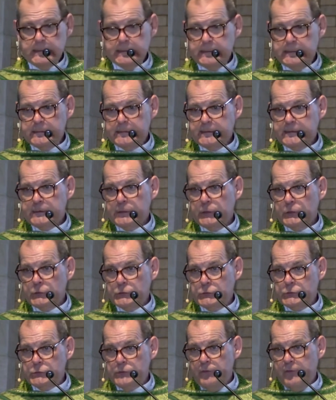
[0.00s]
And
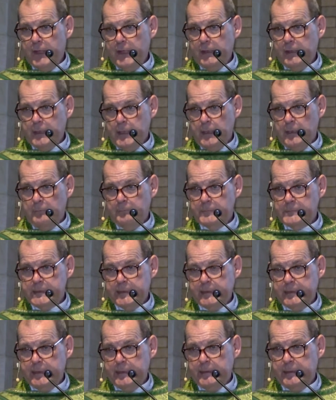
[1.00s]
so they come
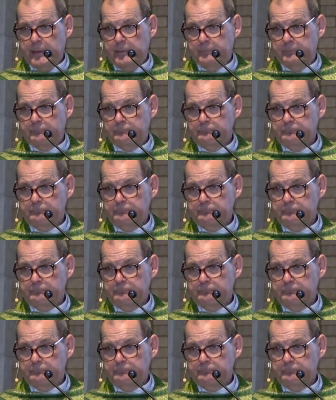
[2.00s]
to get him.